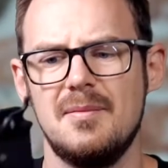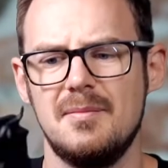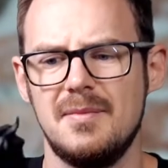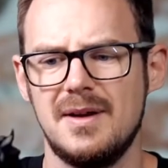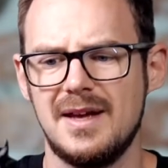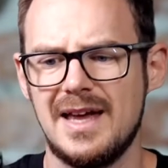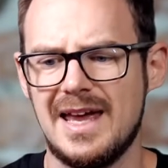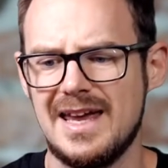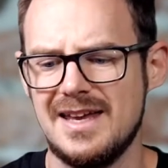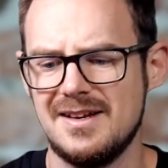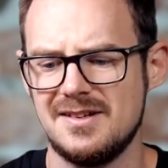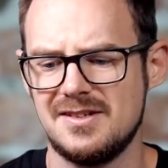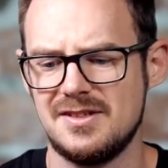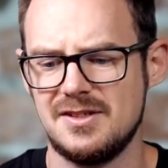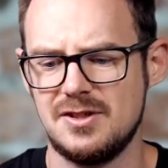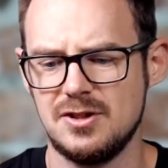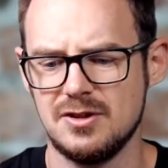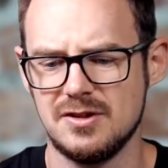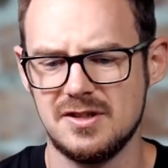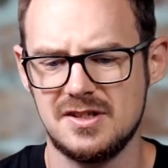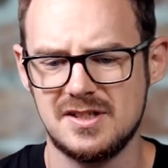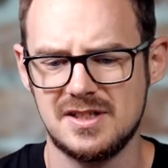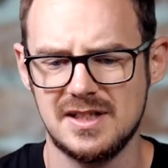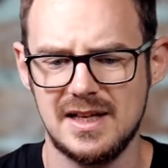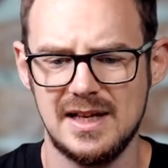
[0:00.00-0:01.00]
It's
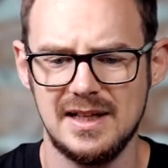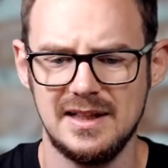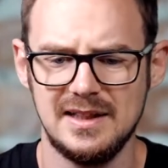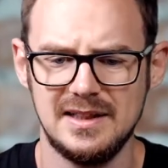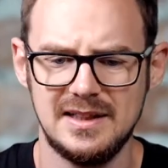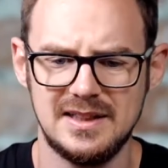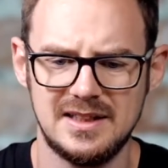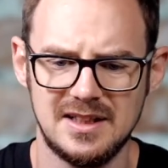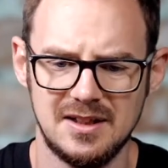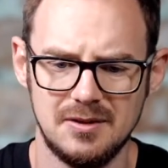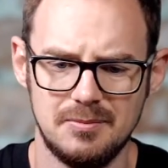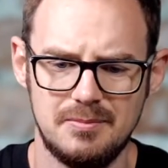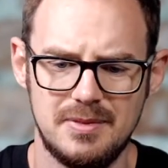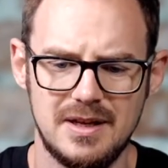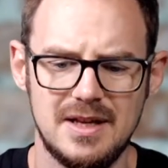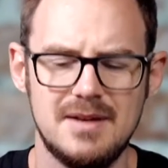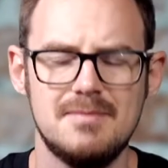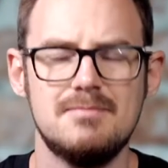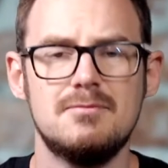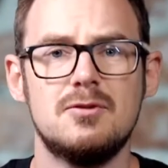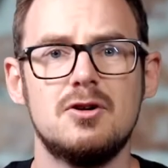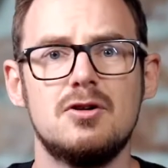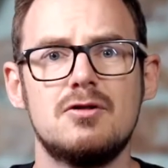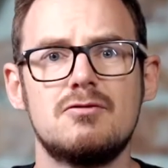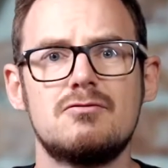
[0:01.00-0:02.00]
just a little bit
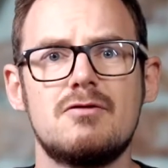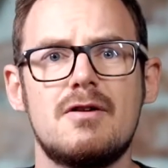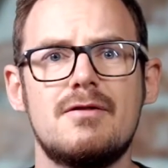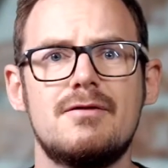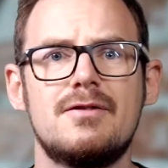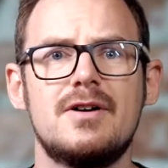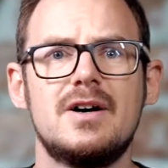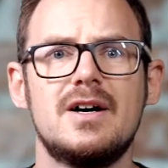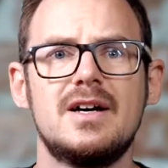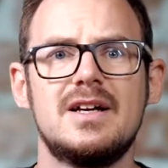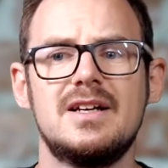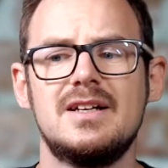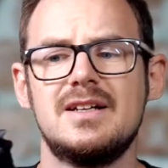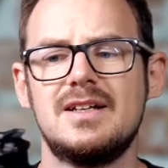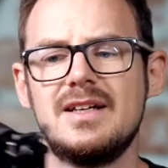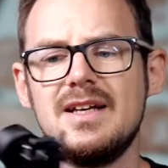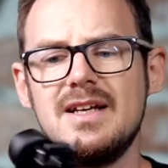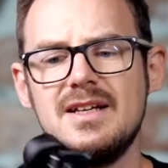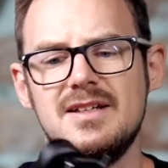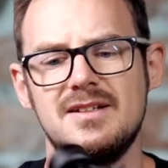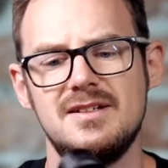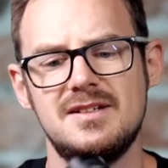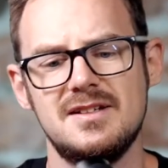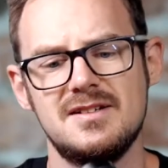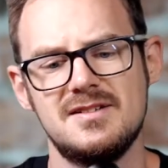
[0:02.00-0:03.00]
more refined
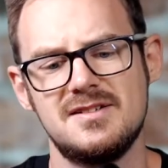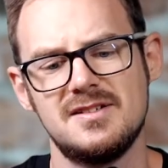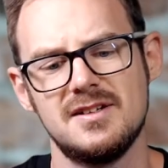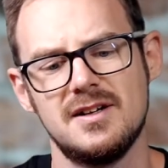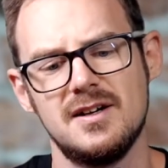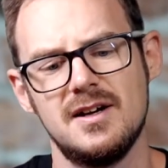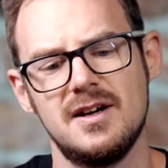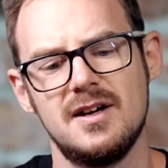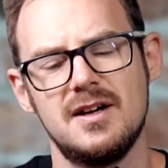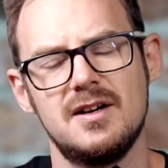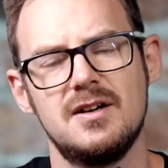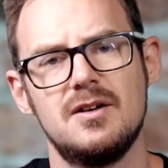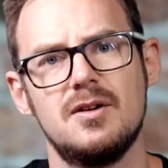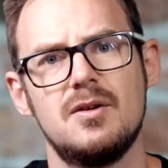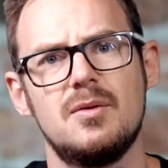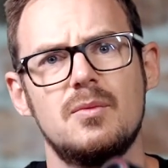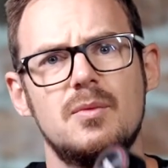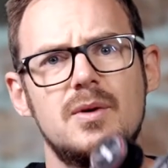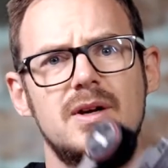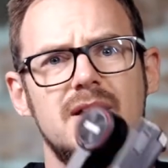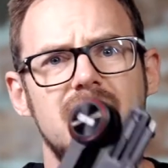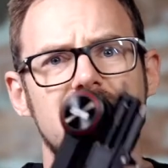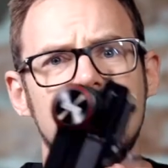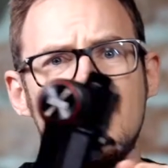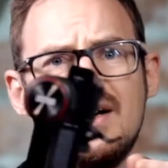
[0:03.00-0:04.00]
in design.
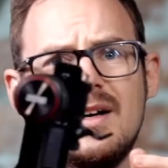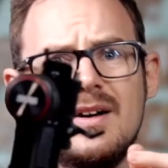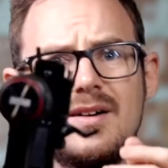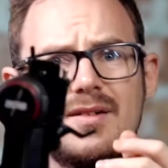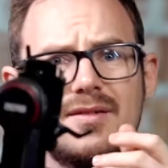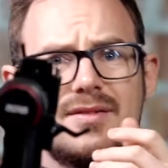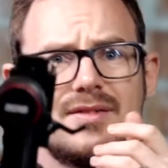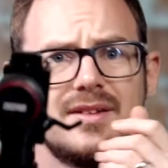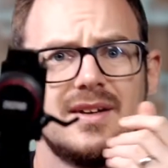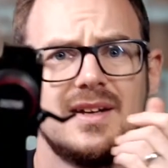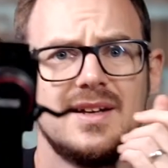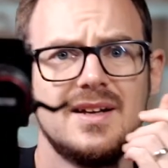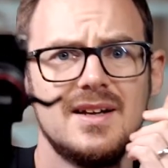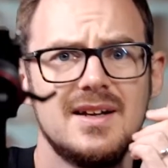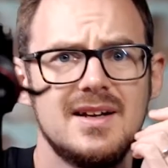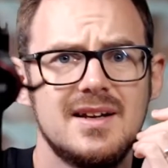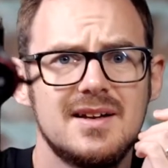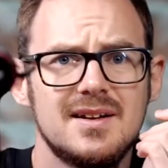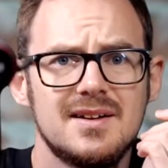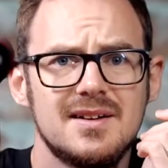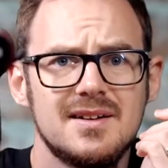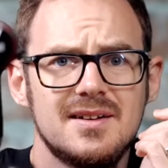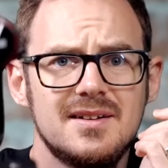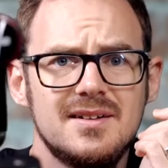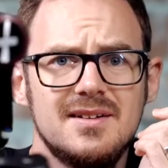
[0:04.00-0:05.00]
We have
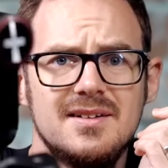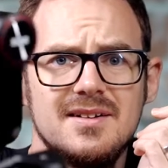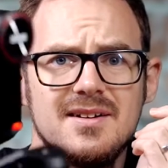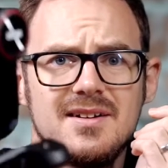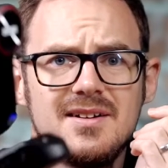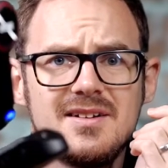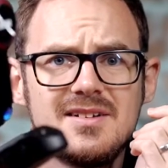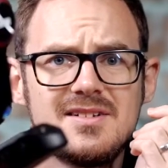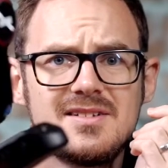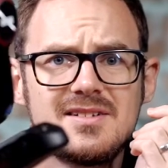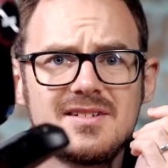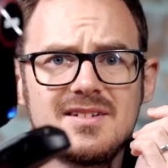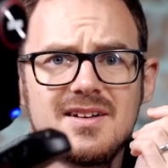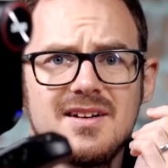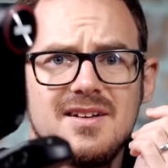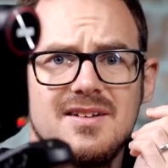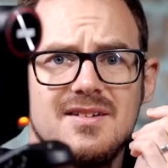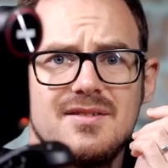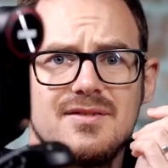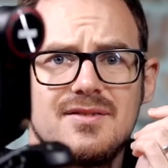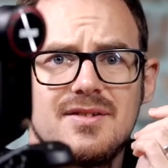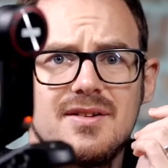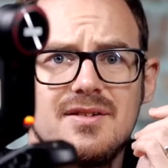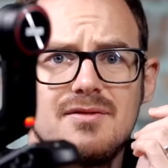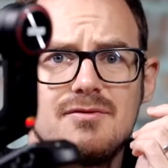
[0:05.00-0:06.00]
nice kind
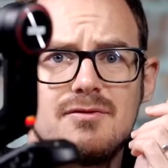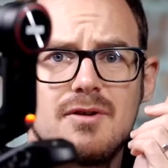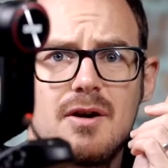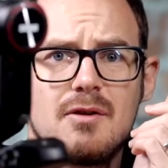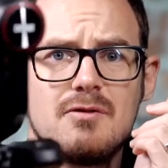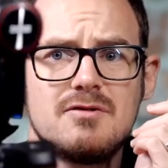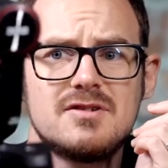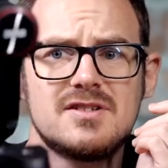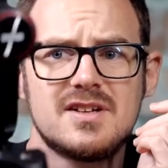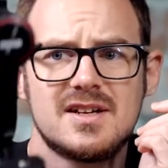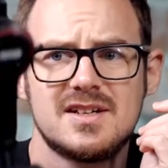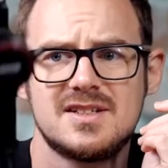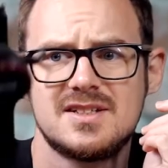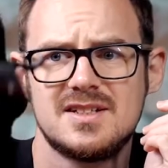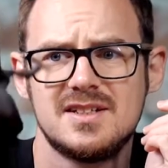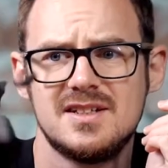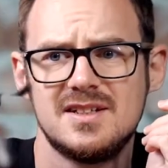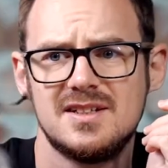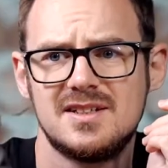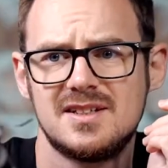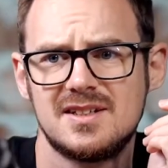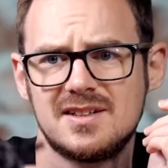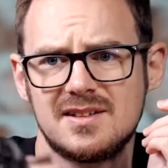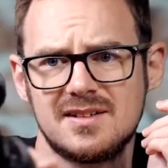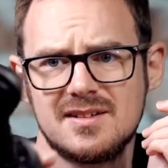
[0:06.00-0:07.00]
of
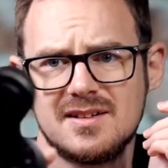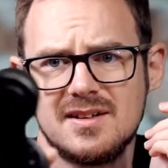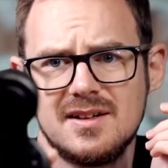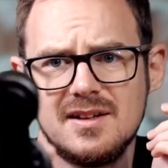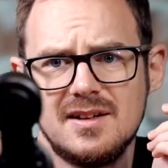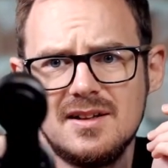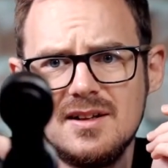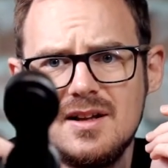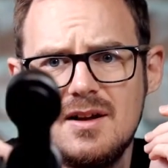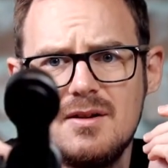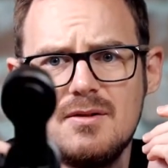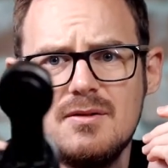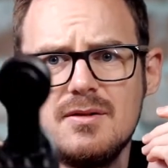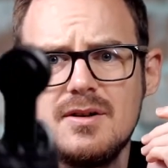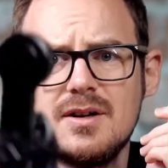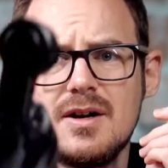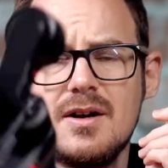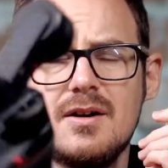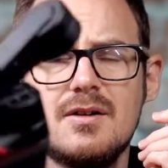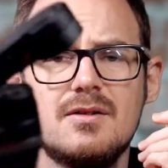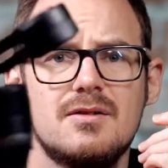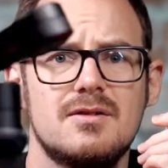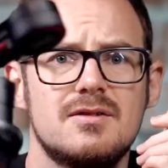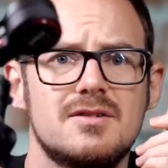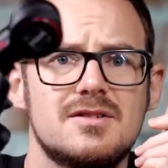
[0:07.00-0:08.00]
rosetted
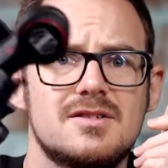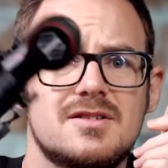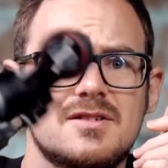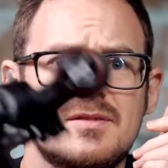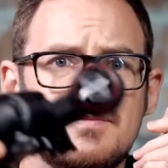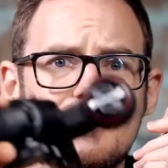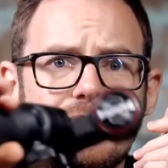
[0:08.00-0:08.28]
logos